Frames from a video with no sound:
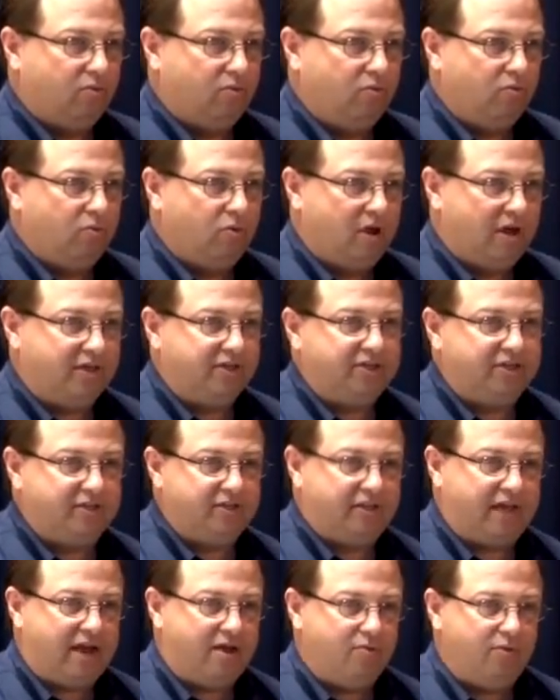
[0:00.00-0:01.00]
Once
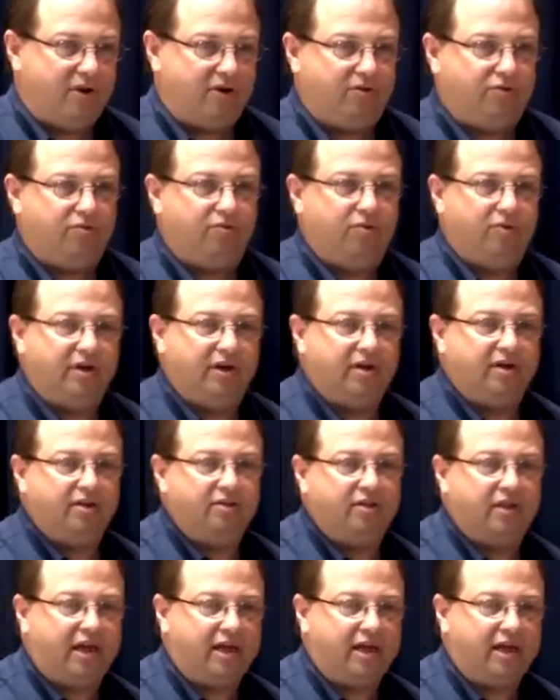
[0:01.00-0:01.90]
they went through it,